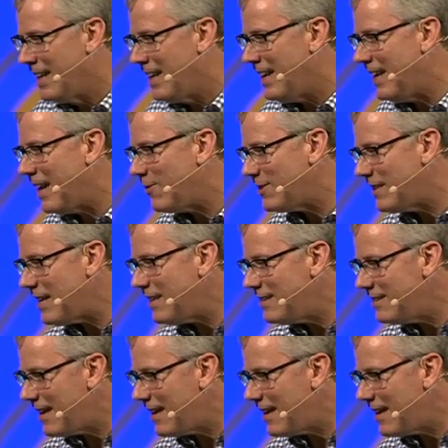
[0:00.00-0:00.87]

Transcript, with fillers: And I was heading